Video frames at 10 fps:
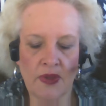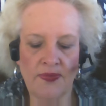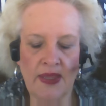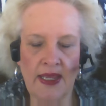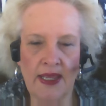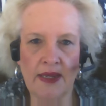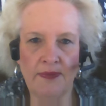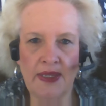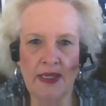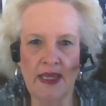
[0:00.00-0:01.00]
The
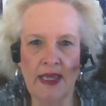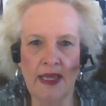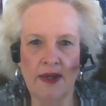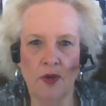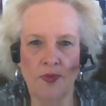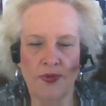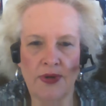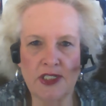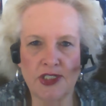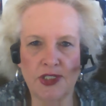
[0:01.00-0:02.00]
enemy can
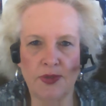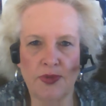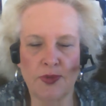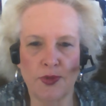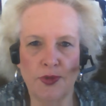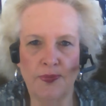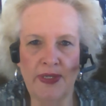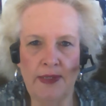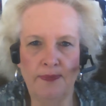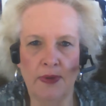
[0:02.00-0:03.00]
oppress you through
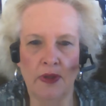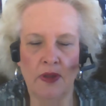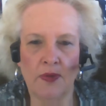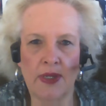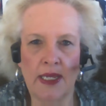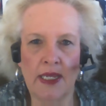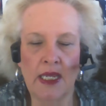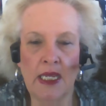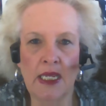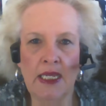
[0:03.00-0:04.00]
people, okay?
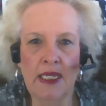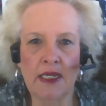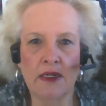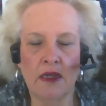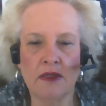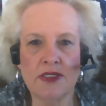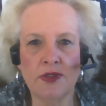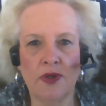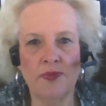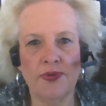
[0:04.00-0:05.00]
He can
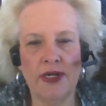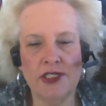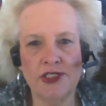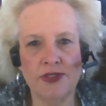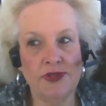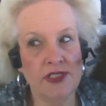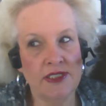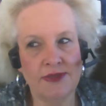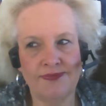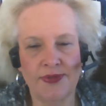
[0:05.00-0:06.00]
also oppress you
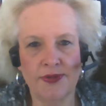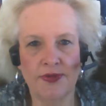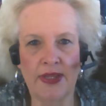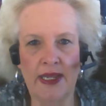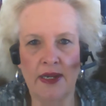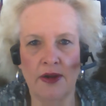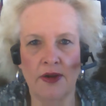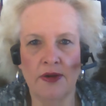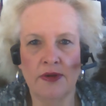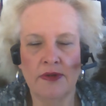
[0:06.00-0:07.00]
just through the air.